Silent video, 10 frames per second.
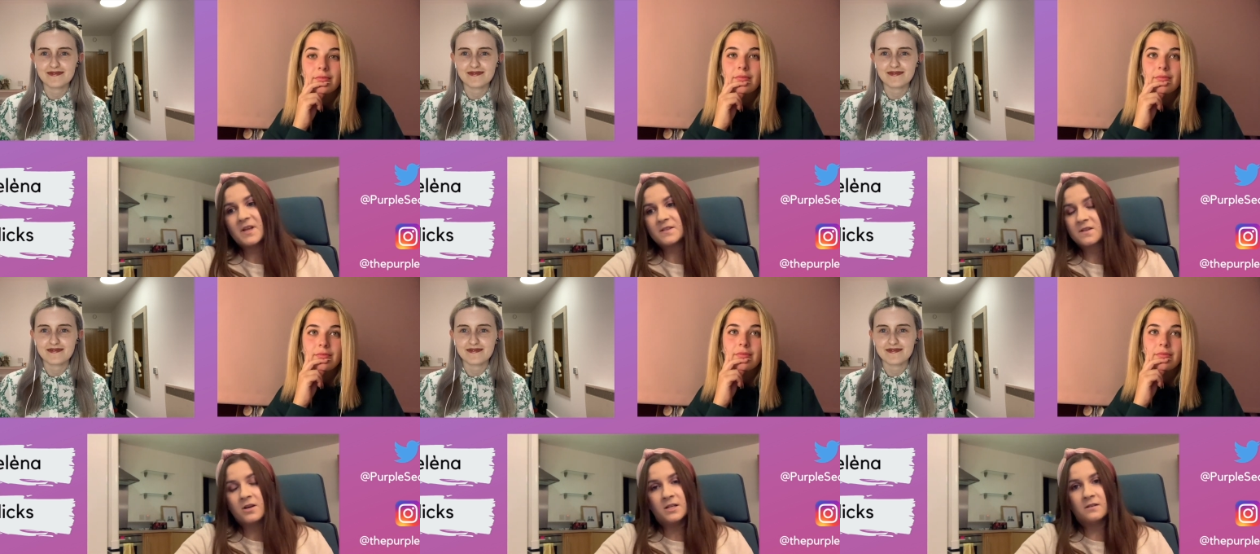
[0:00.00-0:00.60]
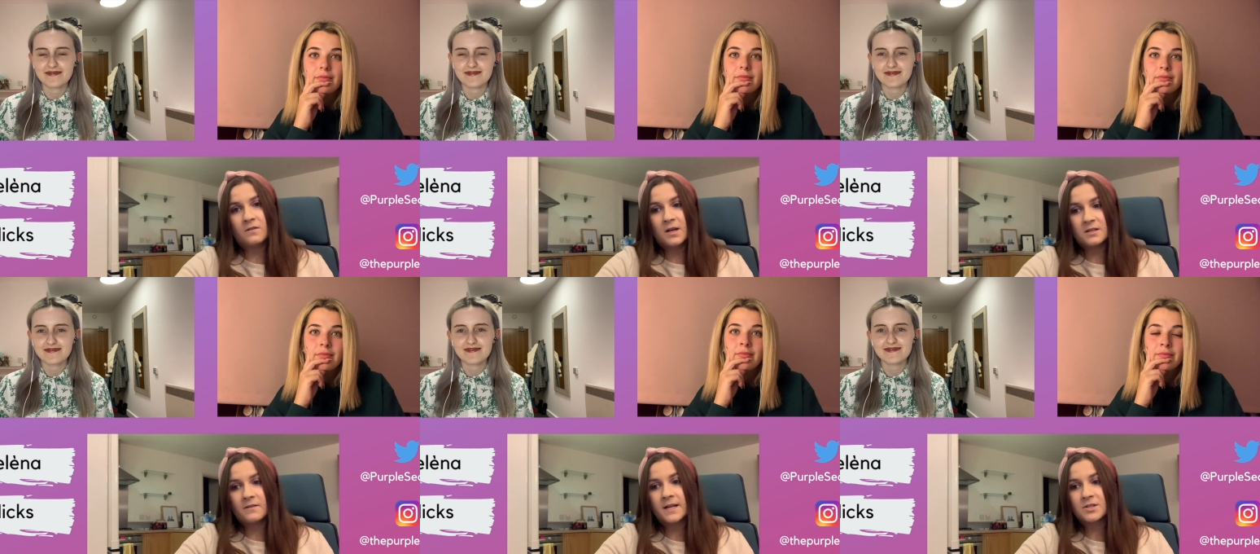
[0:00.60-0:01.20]
Speaker 1: it's going in the right
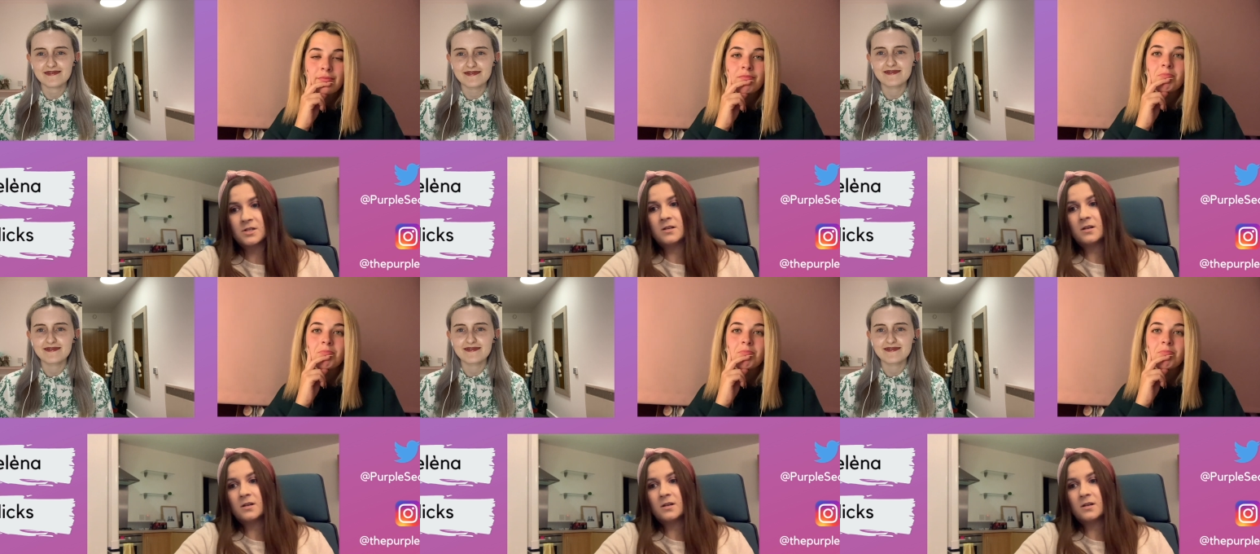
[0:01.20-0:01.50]
direction,